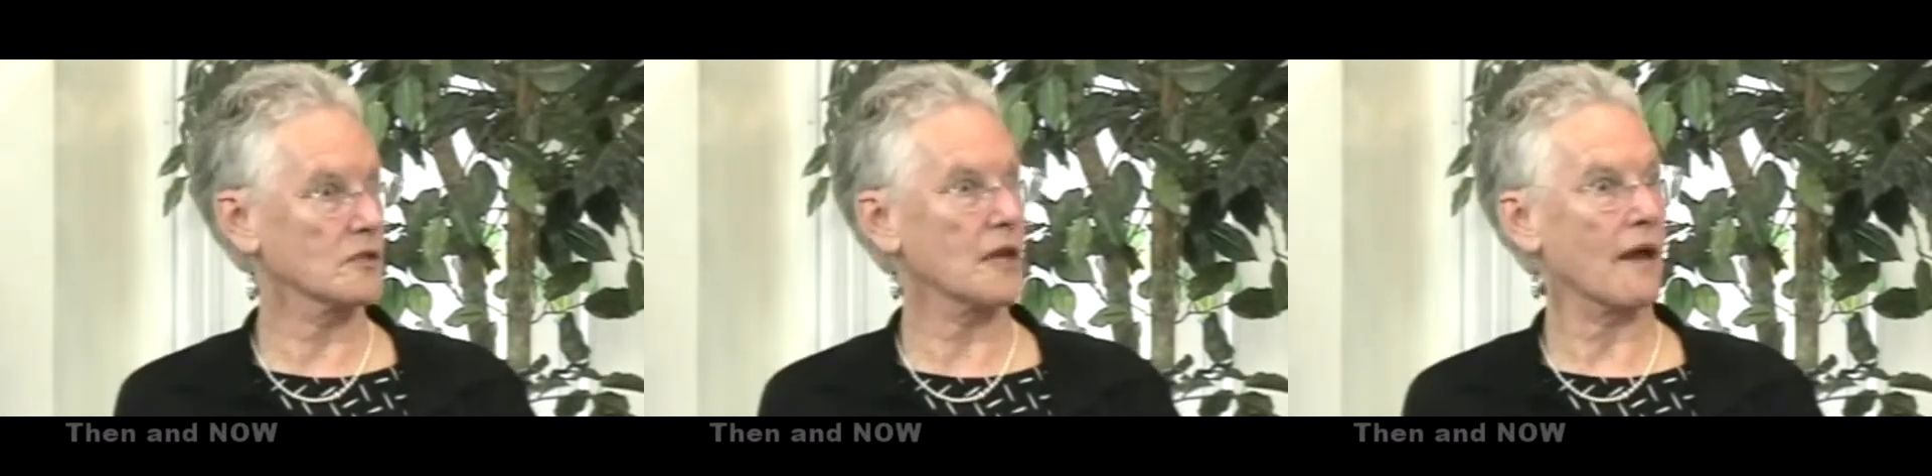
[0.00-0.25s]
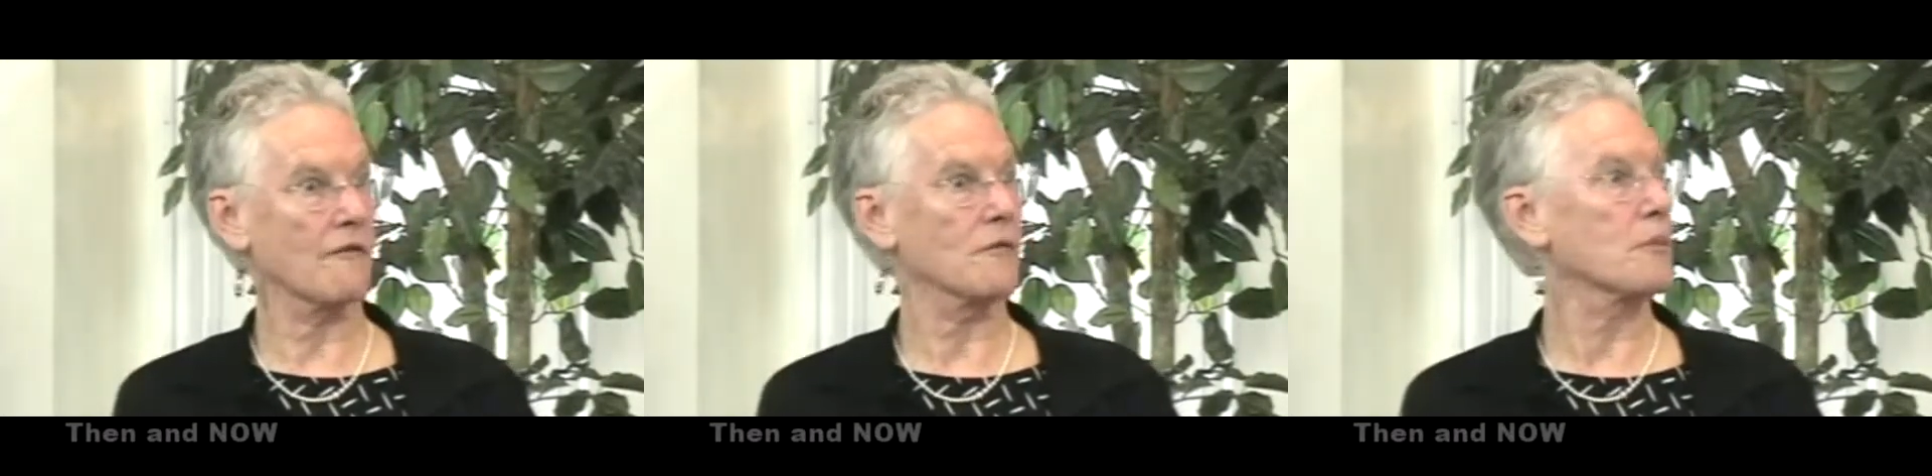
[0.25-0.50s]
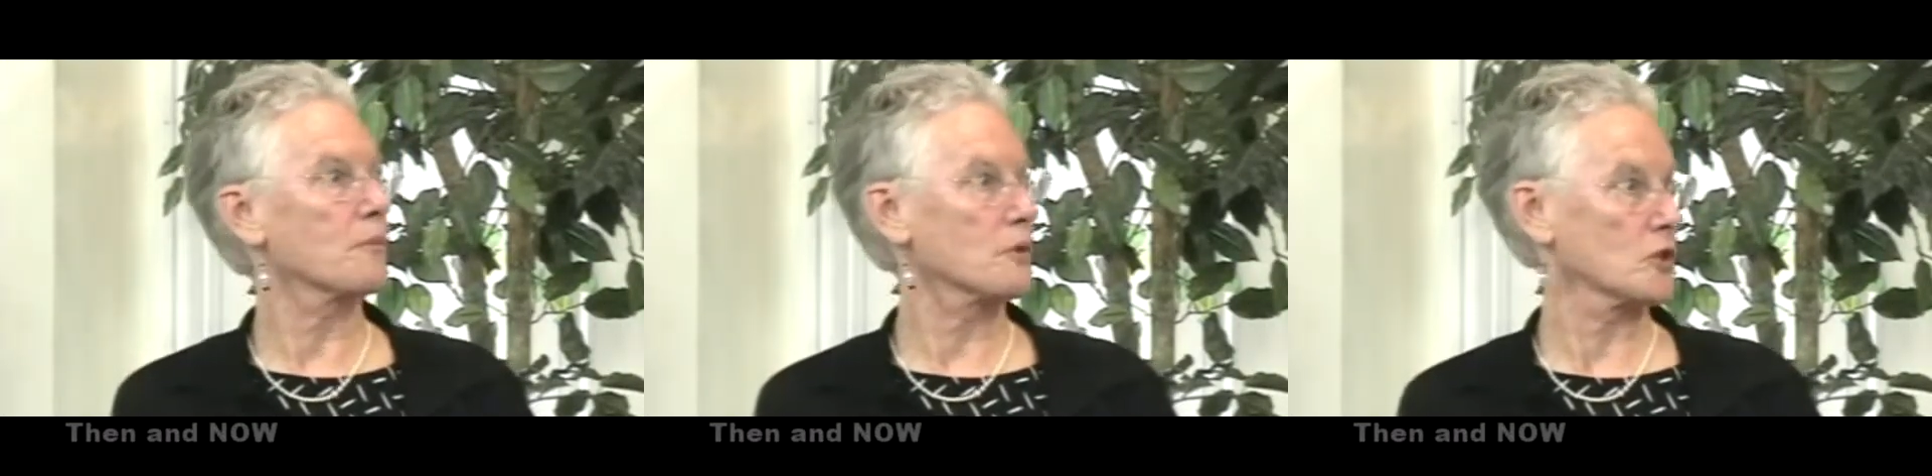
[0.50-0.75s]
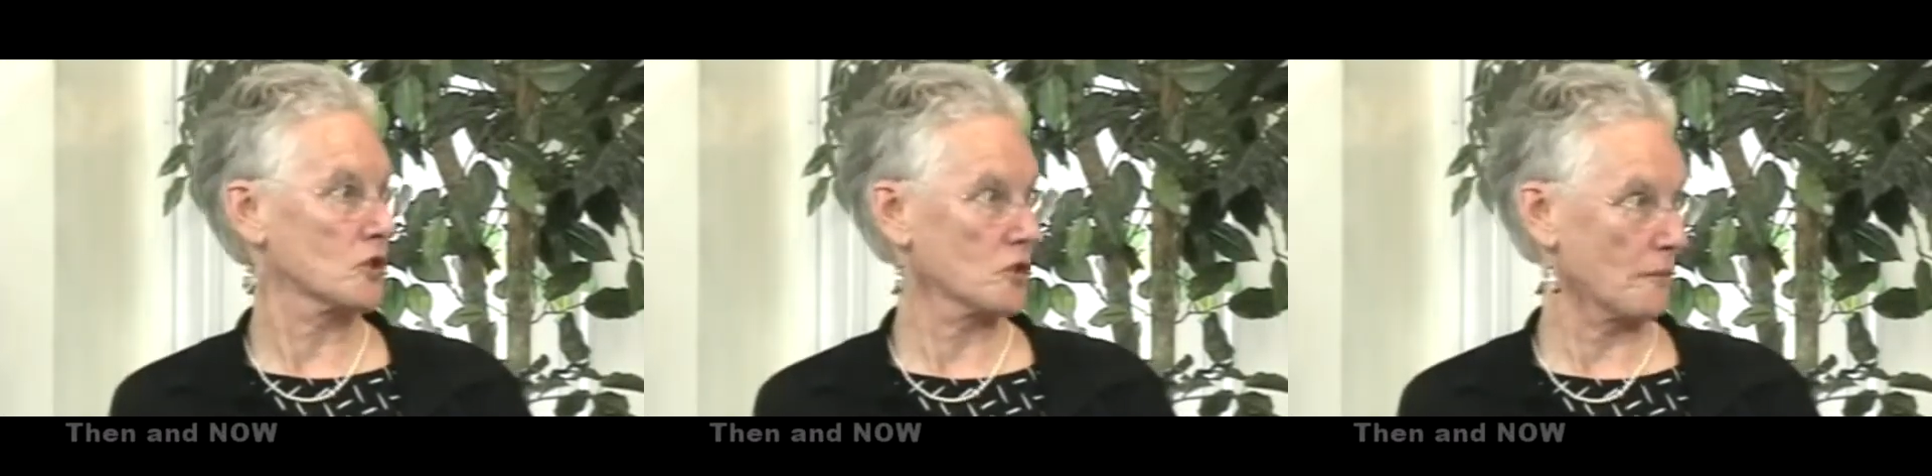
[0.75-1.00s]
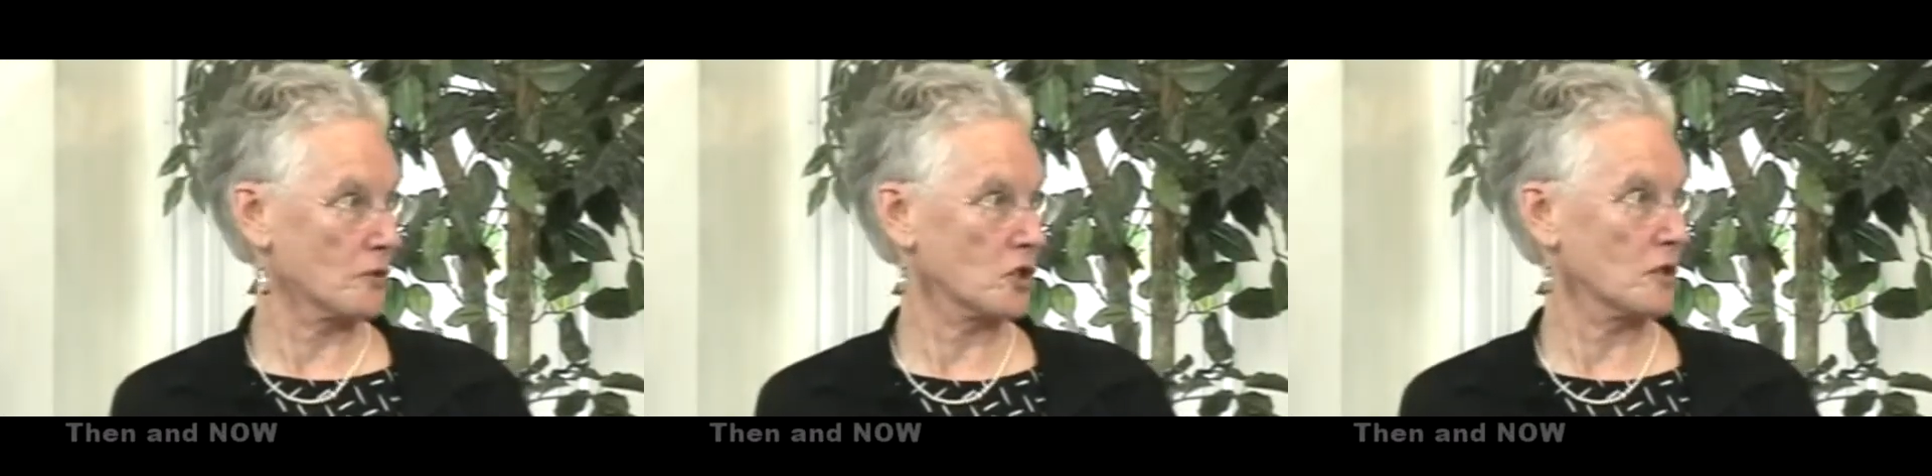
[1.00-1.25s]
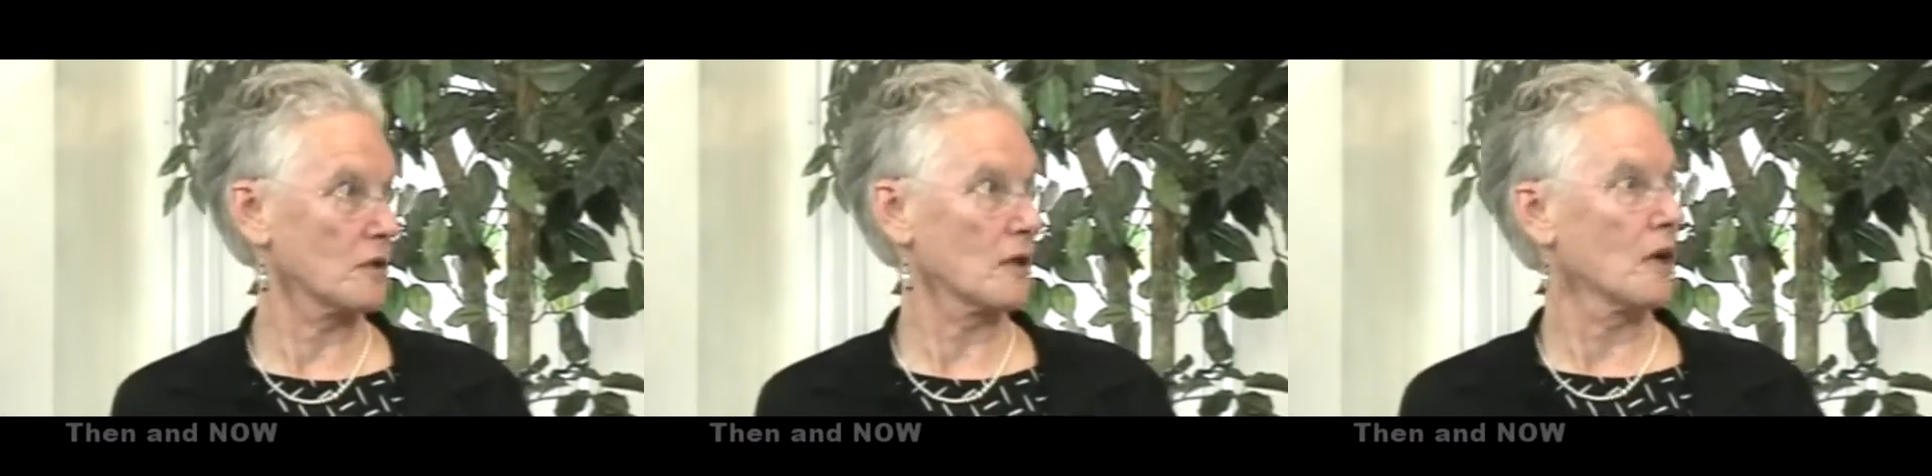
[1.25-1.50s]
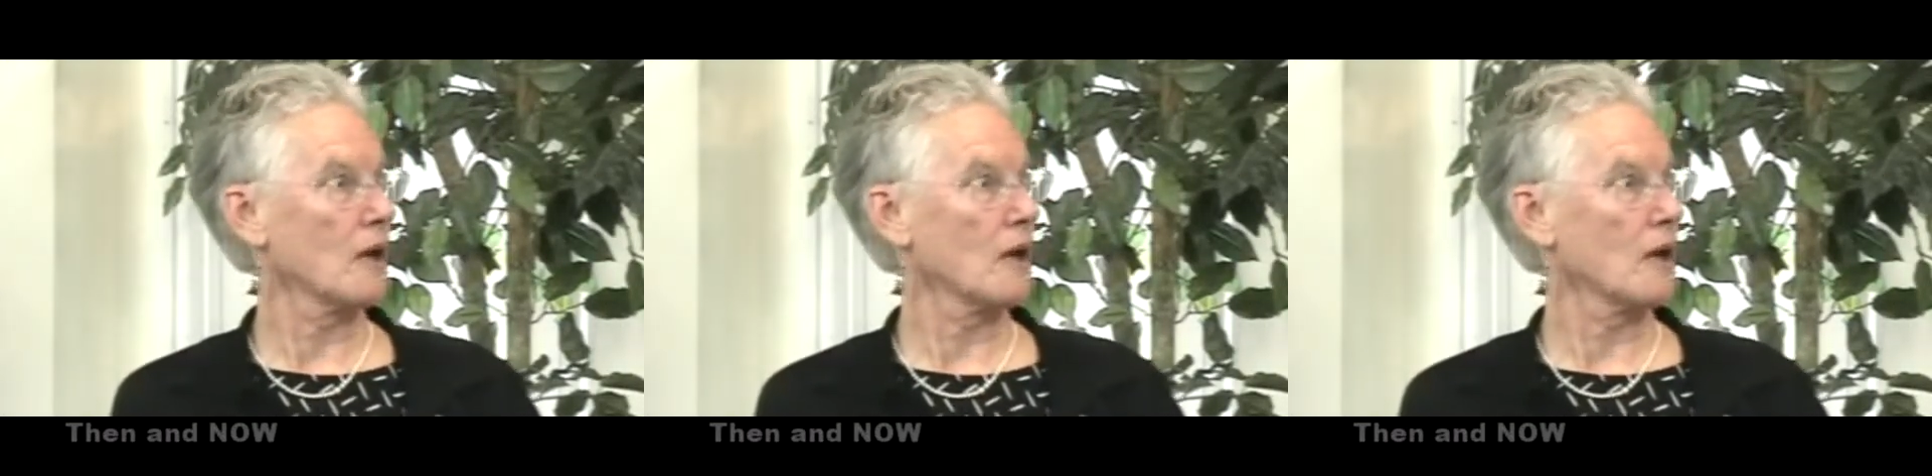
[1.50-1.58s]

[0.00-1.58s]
to have a presumption